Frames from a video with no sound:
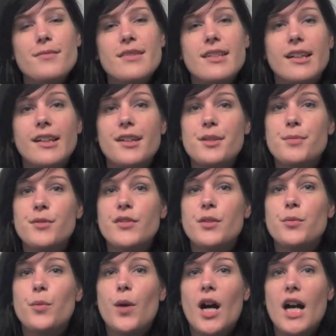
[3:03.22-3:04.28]
The scariest movie
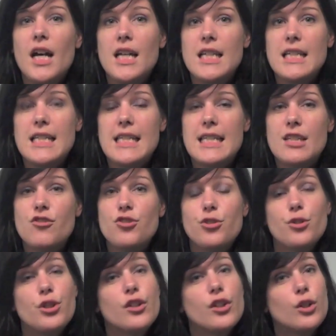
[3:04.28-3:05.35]
was
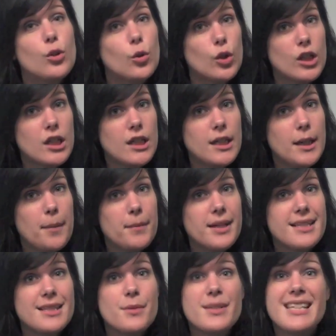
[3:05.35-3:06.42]
Children of the Corn
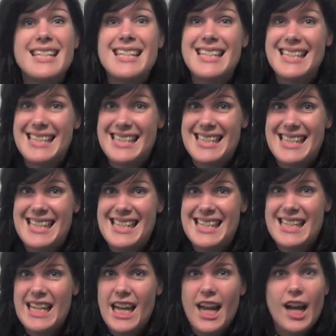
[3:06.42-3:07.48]
because I was
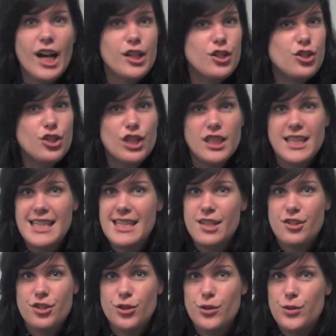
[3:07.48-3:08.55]
six and you shouldn't let
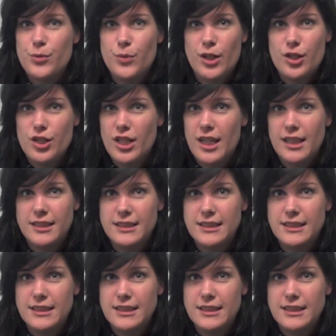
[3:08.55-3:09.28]
six-year-olds watch that.